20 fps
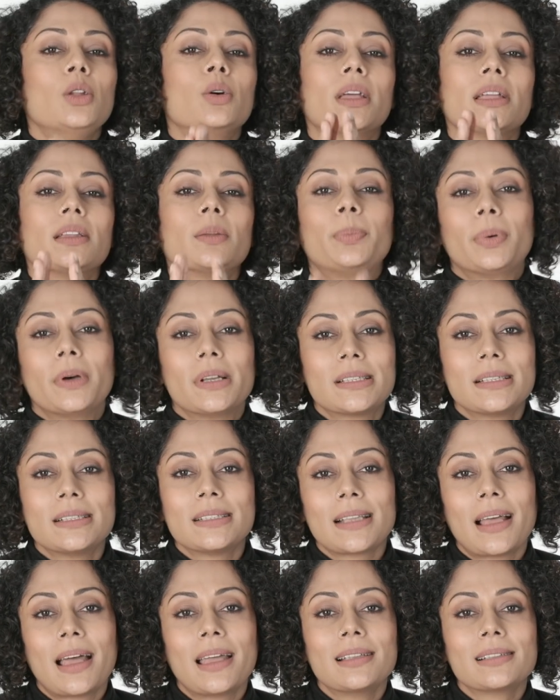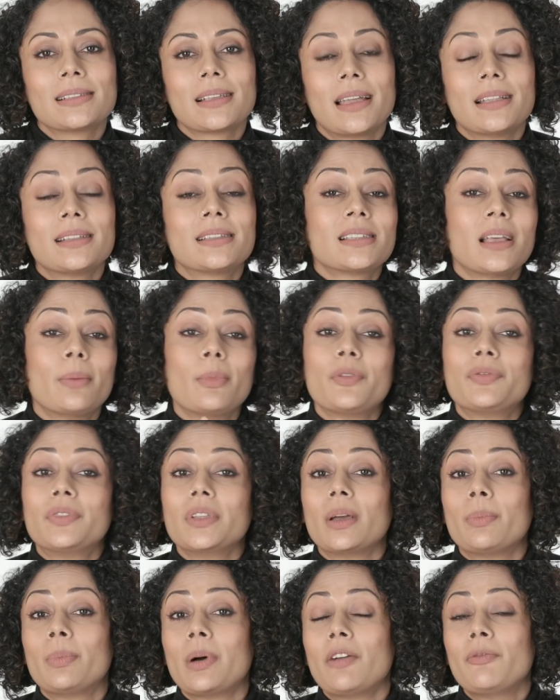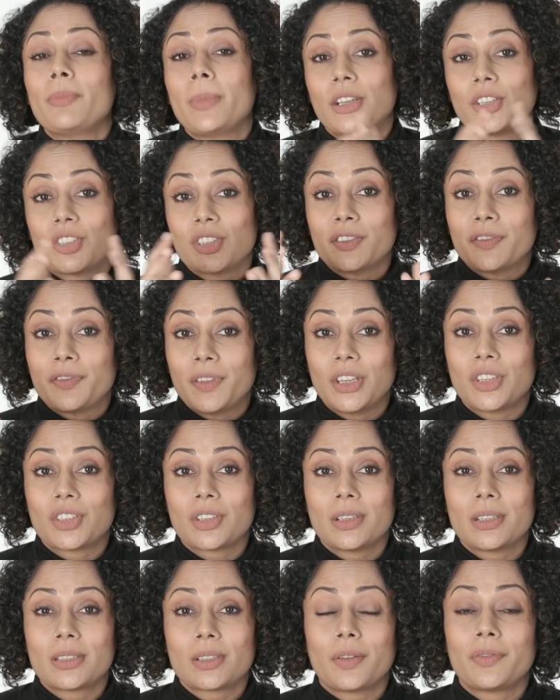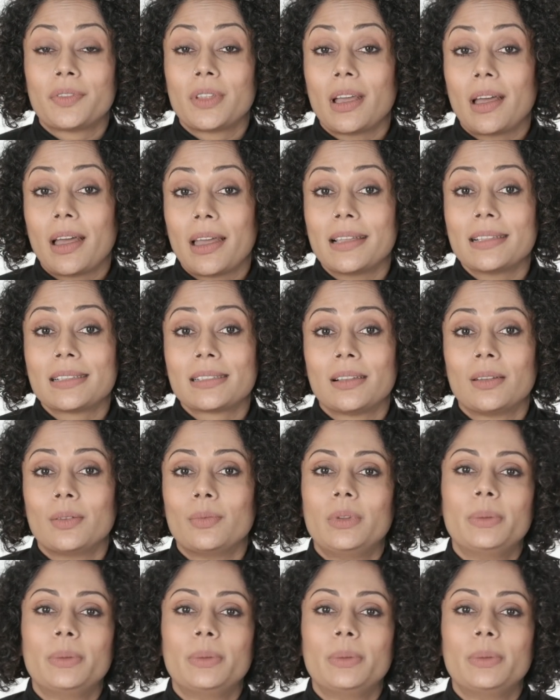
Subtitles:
look at a person's eyes and some of the above mentioned features of their eyes